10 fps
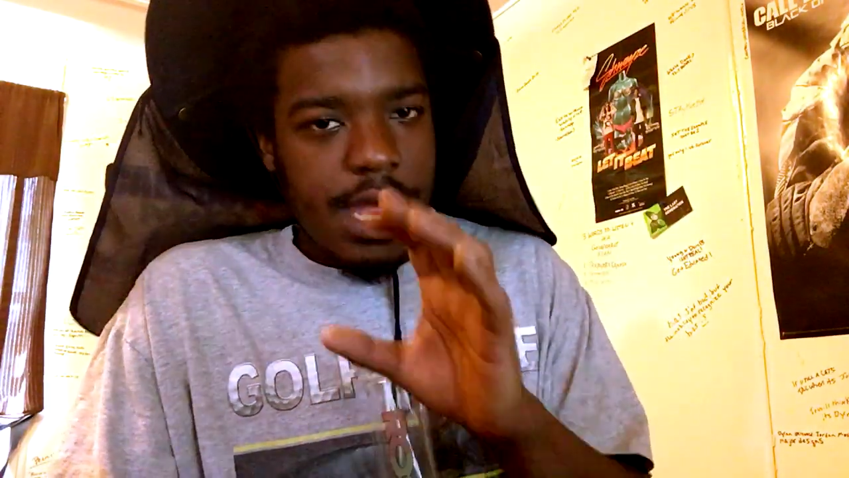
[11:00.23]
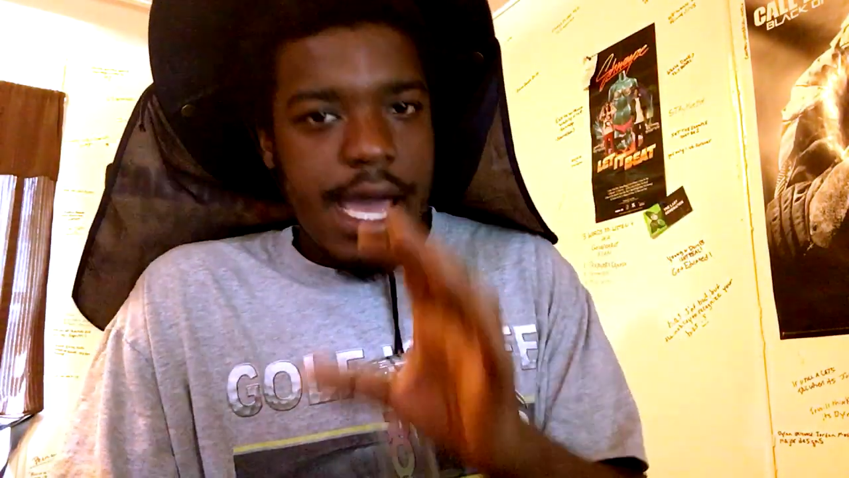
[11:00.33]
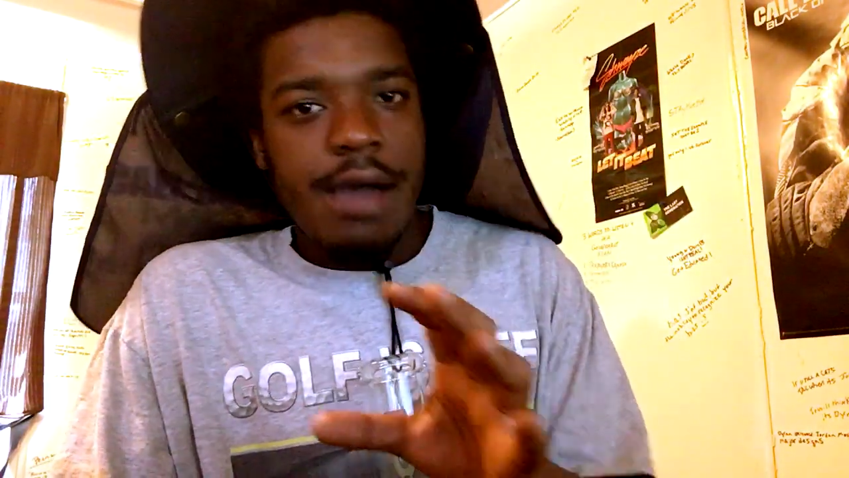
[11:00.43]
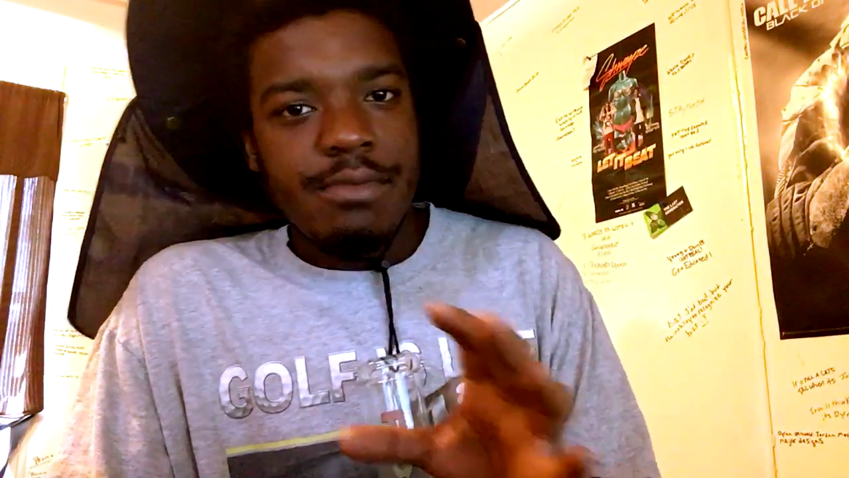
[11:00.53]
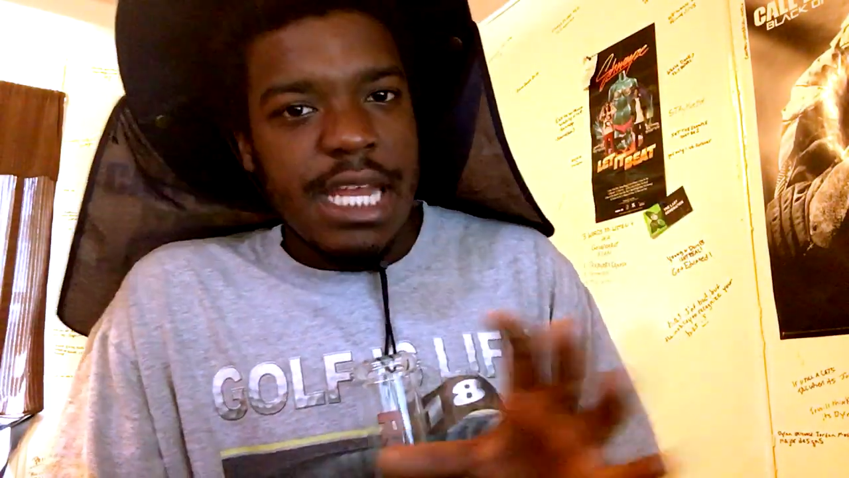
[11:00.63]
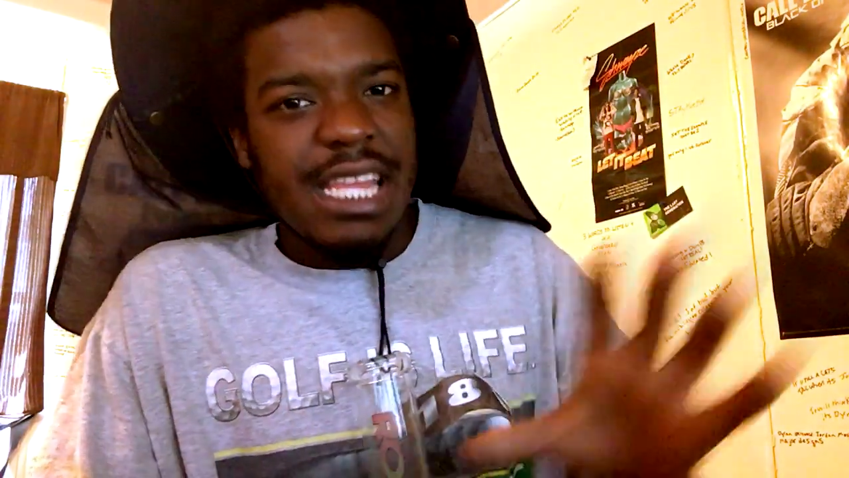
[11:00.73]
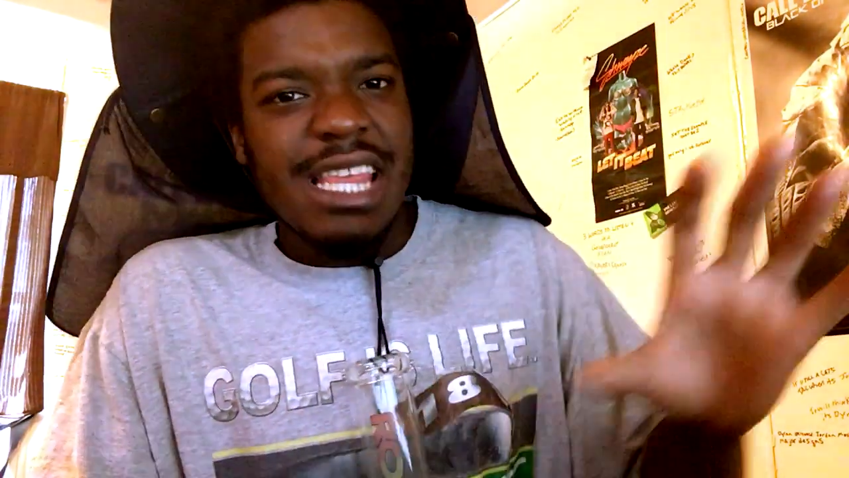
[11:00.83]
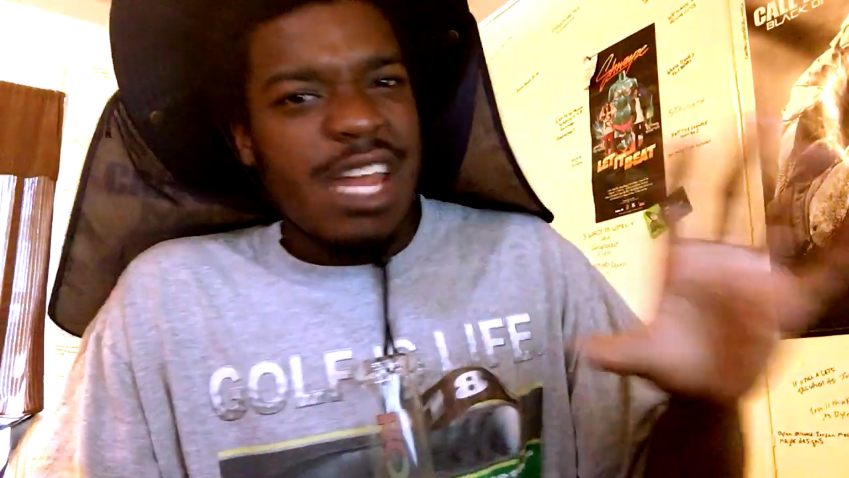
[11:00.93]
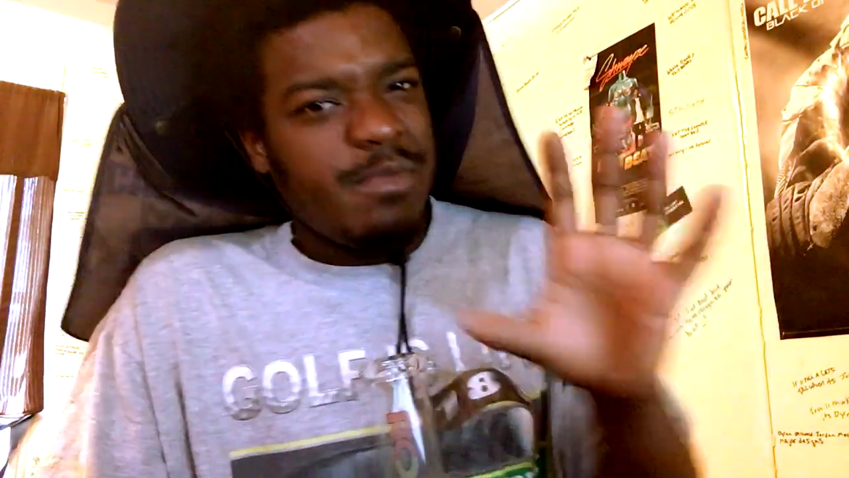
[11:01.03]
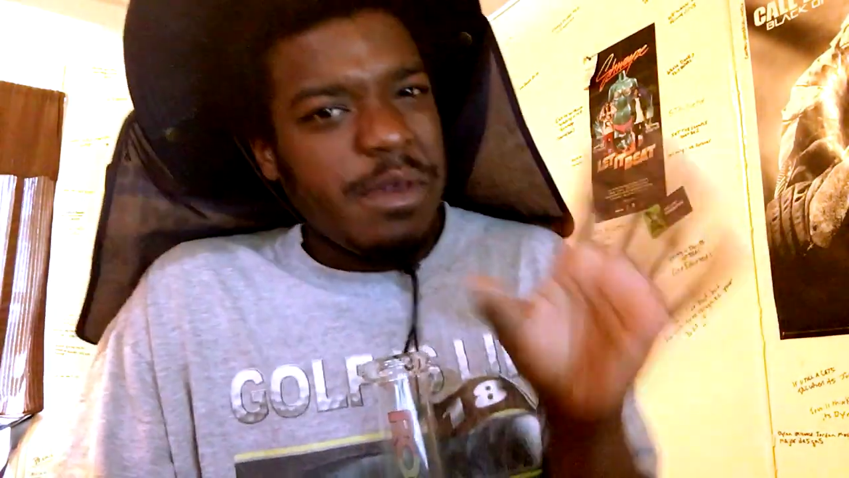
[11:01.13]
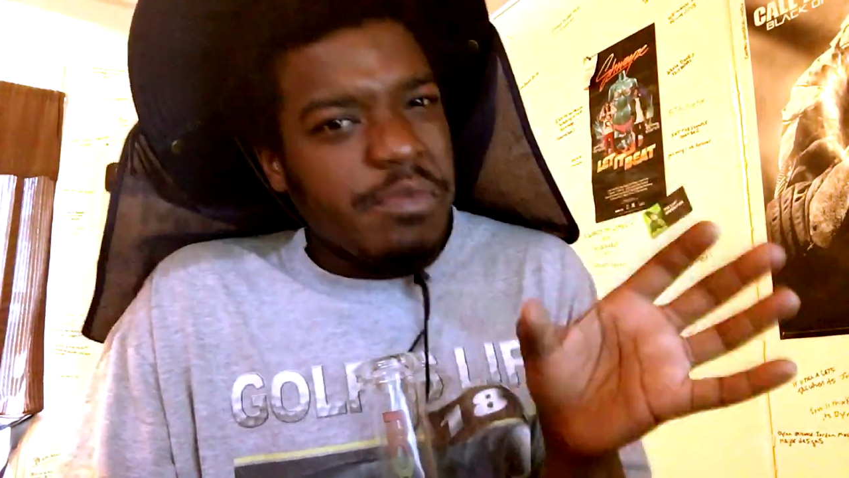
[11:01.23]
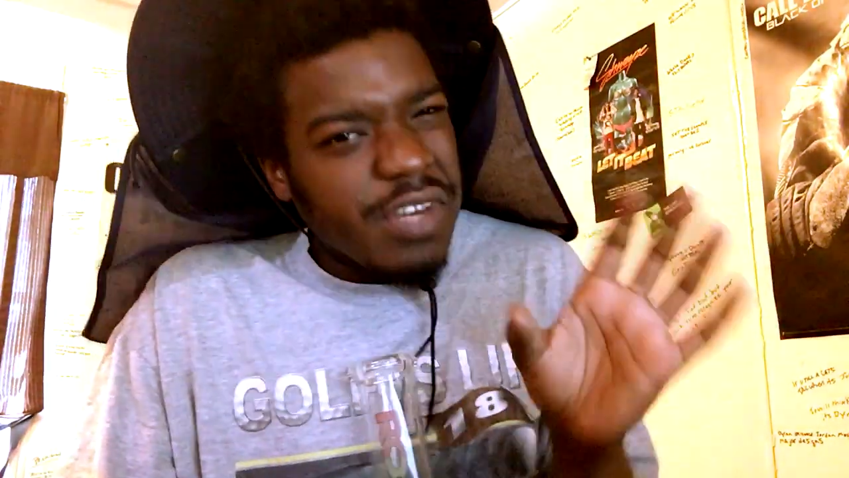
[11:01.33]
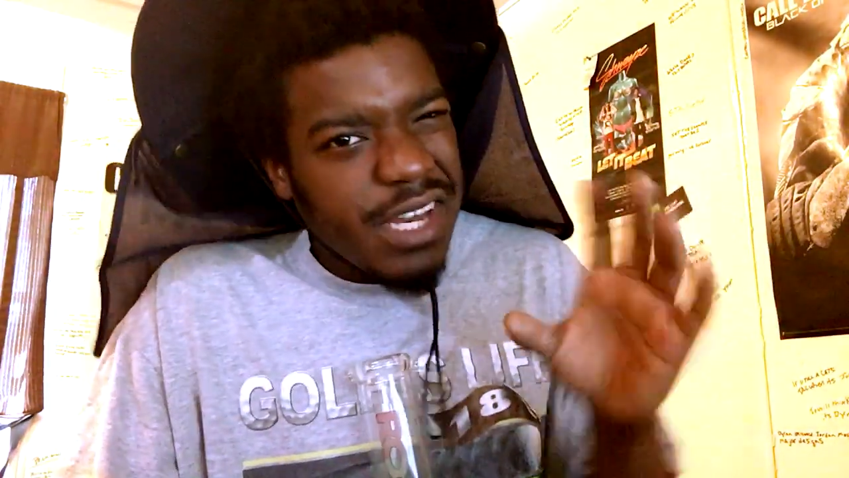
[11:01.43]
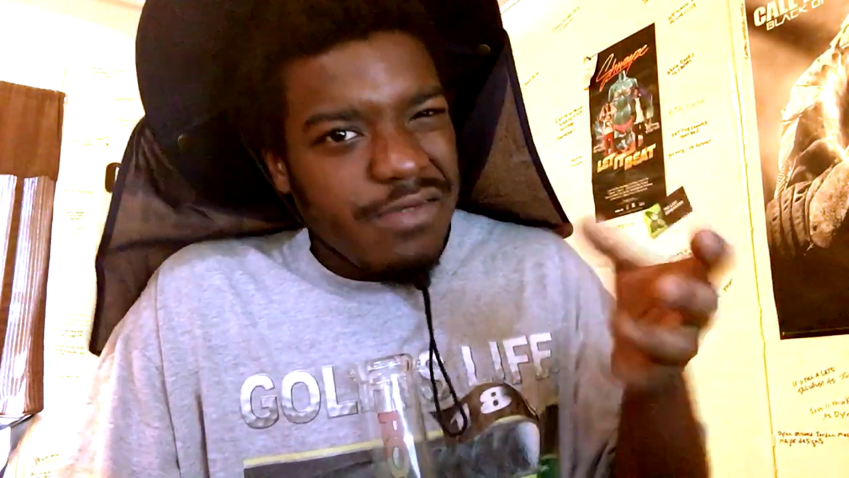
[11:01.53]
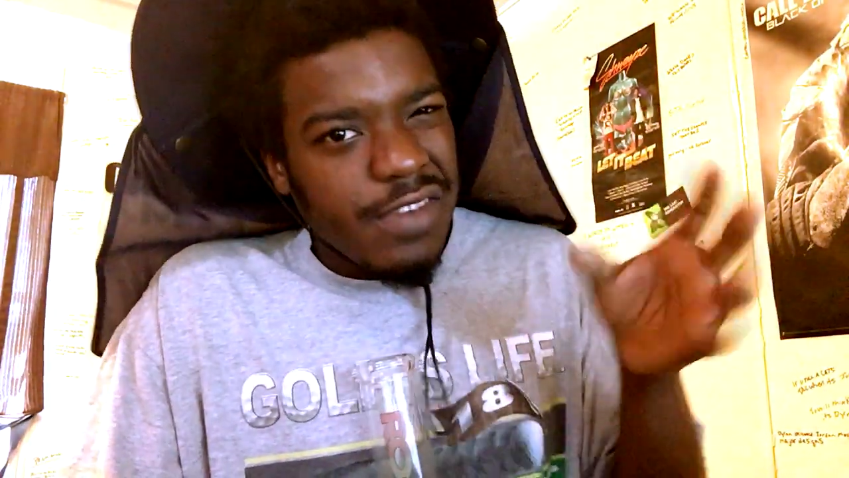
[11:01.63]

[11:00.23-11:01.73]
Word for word: an album that a lot of people didn't